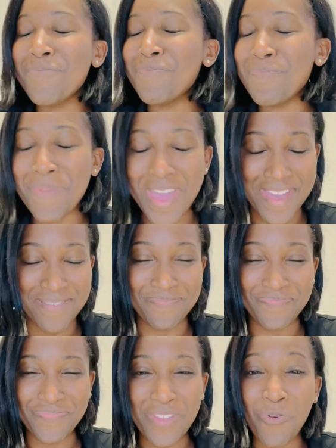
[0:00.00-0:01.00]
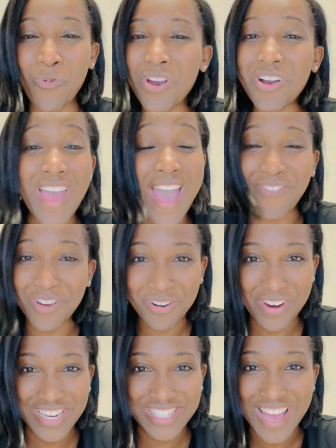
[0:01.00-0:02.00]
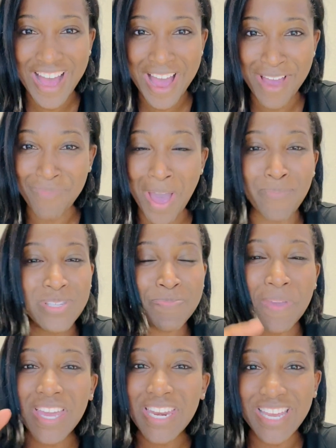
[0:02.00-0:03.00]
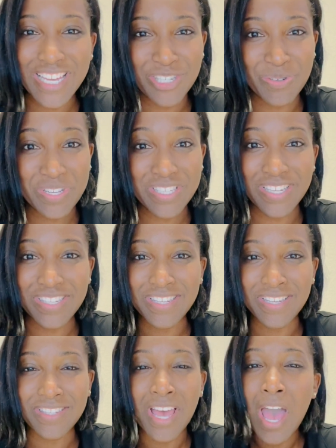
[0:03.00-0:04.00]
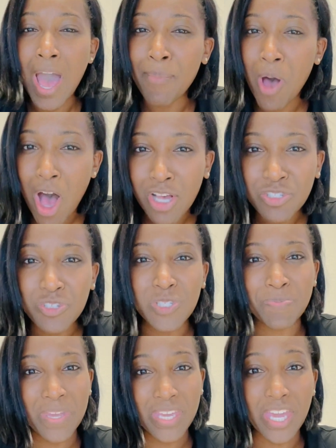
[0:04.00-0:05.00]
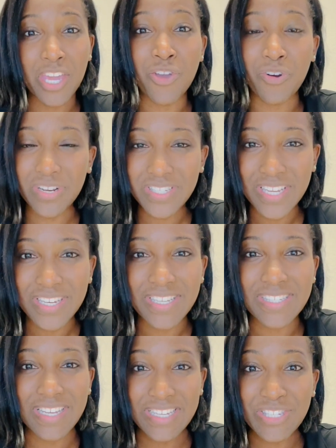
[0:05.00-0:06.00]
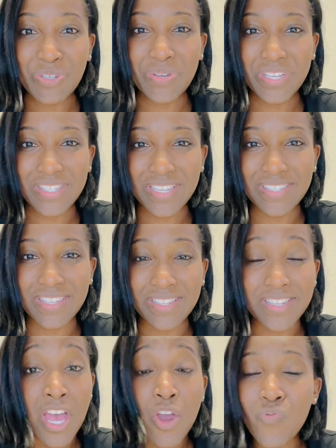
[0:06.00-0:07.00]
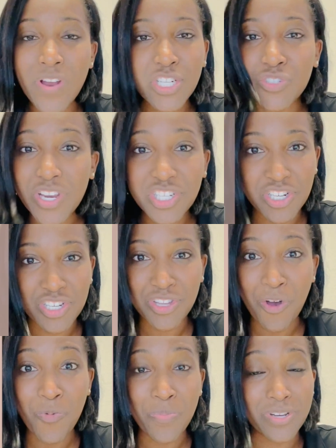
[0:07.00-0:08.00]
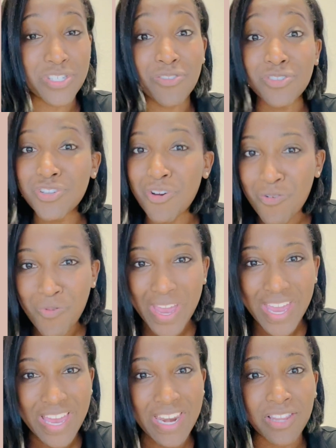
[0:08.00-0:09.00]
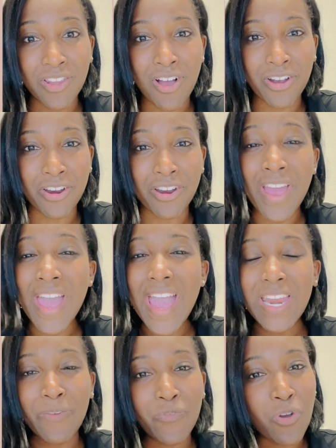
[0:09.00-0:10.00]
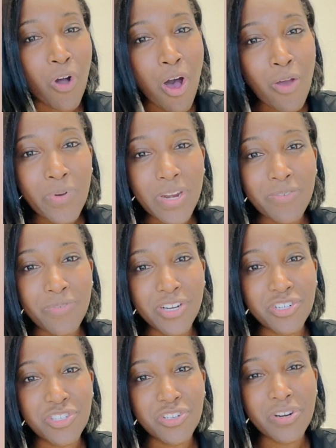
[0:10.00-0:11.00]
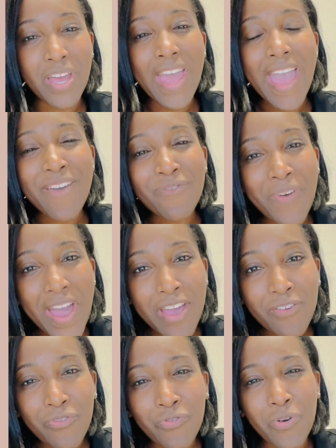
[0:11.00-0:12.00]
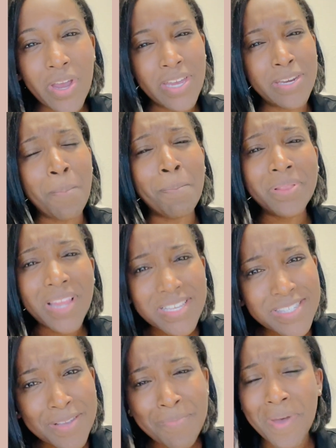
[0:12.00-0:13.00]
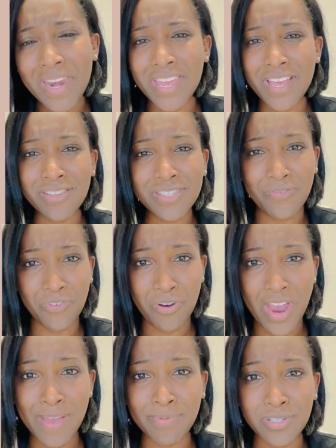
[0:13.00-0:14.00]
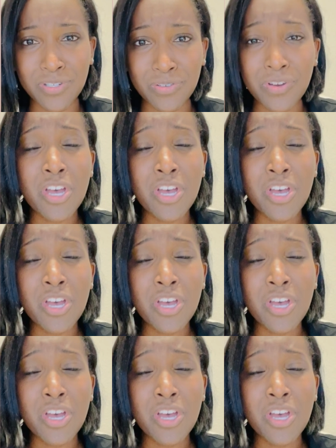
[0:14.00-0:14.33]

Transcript: Man, we're going to have a great time. I'm speaking it into existence. I'm also speaking your attendance into existence. Registration is open, so don't wait any longer. And if you're already registered, invite a friend, bless somebody else if you're able to,